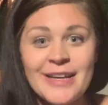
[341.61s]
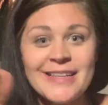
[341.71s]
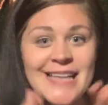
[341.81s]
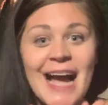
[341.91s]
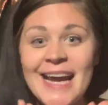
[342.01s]

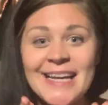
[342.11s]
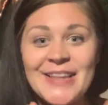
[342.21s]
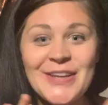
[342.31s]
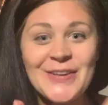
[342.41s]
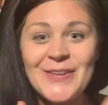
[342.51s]
tiny
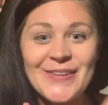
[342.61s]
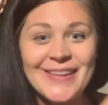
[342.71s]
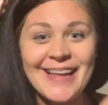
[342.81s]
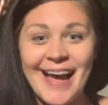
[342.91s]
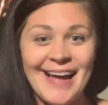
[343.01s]
little
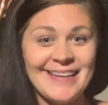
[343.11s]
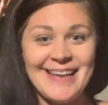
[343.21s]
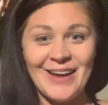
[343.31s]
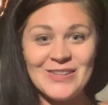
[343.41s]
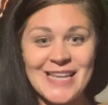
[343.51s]

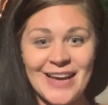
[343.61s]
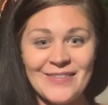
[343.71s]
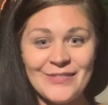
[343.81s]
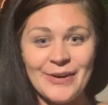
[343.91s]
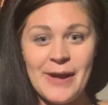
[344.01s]

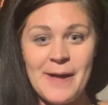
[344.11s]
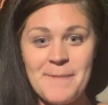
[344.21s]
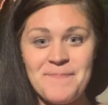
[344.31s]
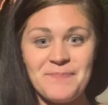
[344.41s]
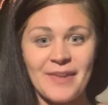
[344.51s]

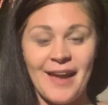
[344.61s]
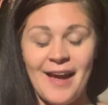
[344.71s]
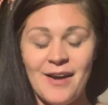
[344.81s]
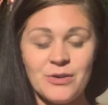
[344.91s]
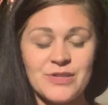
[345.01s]
downtown
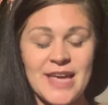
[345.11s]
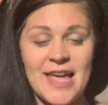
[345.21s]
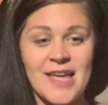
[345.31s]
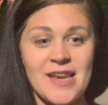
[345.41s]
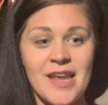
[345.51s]
house,
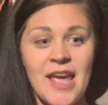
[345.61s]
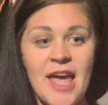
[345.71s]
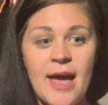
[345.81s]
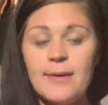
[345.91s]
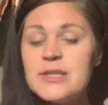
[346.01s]
and
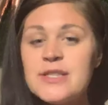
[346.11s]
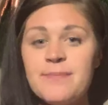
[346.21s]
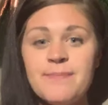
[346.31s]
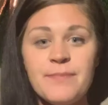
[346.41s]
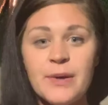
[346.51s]
it
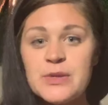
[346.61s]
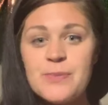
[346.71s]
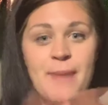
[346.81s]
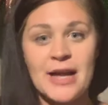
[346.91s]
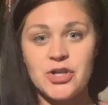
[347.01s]
was a
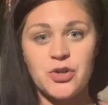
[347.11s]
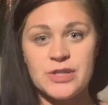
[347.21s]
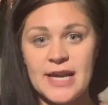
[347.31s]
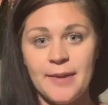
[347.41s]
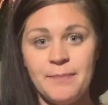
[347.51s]
magical
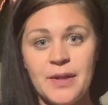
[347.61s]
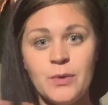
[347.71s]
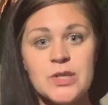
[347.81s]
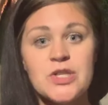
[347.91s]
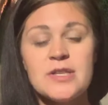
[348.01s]
time. It
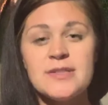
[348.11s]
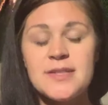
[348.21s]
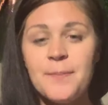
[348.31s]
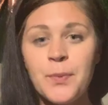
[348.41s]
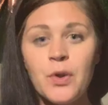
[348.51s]
was
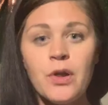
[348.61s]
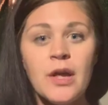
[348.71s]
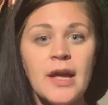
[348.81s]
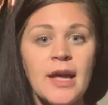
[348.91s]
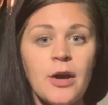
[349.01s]
simple.
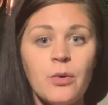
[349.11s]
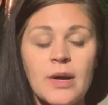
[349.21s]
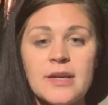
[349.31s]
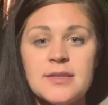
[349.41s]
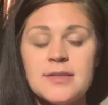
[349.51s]
It
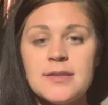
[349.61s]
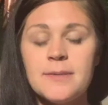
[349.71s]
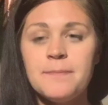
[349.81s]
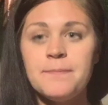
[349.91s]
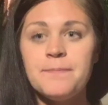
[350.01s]
was
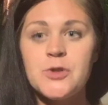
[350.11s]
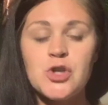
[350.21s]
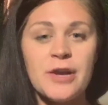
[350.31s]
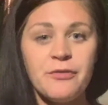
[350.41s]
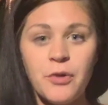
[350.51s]

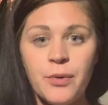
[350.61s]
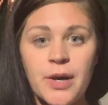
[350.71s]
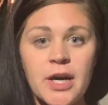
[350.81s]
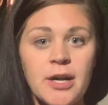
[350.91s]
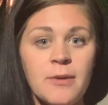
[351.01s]

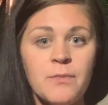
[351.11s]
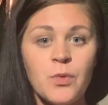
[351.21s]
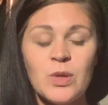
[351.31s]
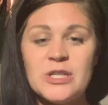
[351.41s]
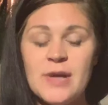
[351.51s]
straightforward.
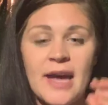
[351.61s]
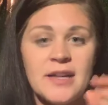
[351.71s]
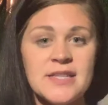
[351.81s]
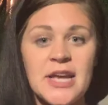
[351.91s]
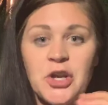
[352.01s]
We had a
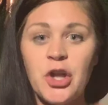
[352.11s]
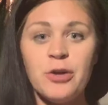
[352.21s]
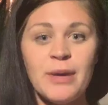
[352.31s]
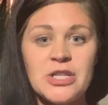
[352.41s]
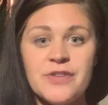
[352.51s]
$10
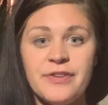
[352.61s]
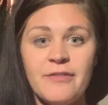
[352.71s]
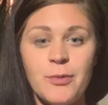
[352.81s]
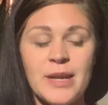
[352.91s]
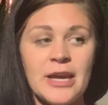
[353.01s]
budget for
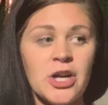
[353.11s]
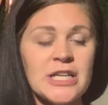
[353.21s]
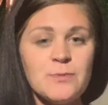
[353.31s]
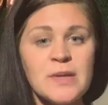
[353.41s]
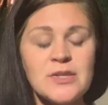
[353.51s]
everybody at
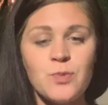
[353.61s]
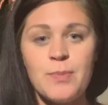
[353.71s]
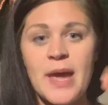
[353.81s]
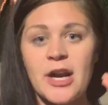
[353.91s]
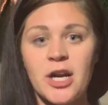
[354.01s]
Christmas. We
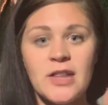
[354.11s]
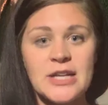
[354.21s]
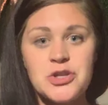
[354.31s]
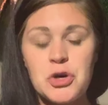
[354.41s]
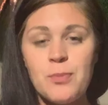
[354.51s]
paid our
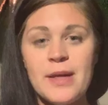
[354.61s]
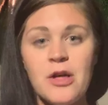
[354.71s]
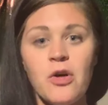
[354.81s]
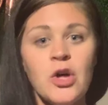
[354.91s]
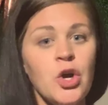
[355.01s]
electrical
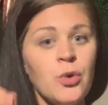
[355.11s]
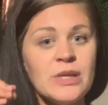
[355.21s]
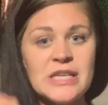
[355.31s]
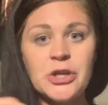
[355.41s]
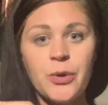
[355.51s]
bill. We
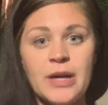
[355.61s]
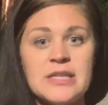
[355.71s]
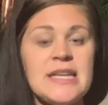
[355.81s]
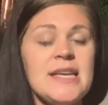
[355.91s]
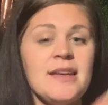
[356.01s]
didn't go out to
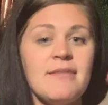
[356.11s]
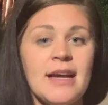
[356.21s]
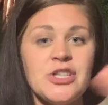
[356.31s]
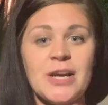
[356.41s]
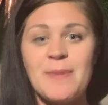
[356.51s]
eat. I
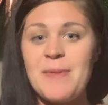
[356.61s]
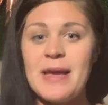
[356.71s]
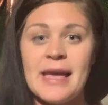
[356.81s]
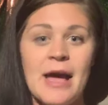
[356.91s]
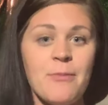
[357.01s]
checked my bank
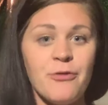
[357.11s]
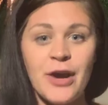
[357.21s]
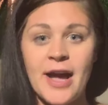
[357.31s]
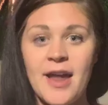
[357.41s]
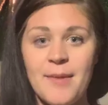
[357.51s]
account before I
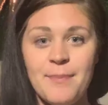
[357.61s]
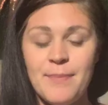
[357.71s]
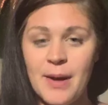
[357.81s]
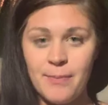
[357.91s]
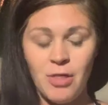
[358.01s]
got
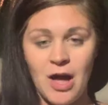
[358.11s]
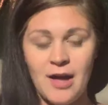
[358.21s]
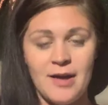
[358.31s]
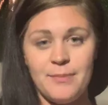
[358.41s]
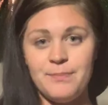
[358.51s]

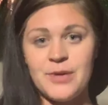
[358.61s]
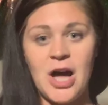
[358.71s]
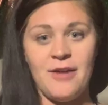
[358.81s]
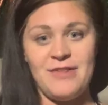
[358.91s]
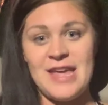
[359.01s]
a
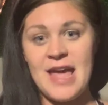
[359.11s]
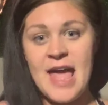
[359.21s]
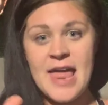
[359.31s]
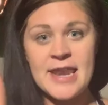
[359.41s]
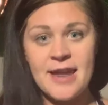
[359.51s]
coffee.
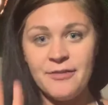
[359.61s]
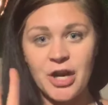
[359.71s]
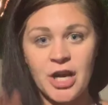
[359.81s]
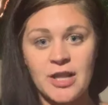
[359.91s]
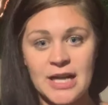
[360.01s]
Never
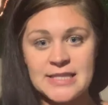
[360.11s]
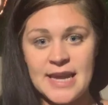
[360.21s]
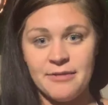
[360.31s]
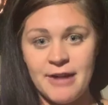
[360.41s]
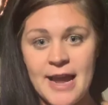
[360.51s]
got a
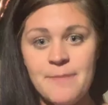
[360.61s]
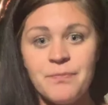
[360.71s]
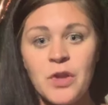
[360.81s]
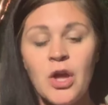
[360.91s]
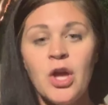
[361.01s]
latte,
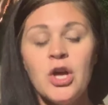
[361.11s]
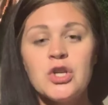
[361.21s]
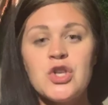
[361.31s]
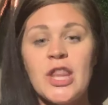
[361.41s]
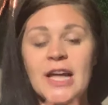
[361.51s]
right?
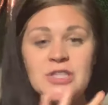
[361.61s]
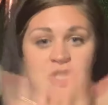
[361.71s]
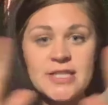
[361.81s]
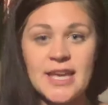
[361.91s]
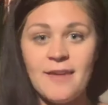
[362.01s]
So that's
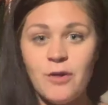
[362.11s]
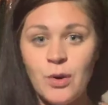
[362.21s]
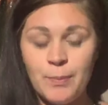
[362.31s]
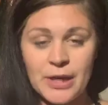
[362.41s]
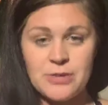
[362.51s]
just to give you
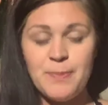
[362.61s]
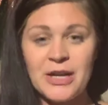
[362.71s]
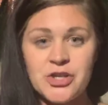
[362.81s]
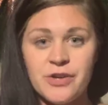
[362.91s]
a picture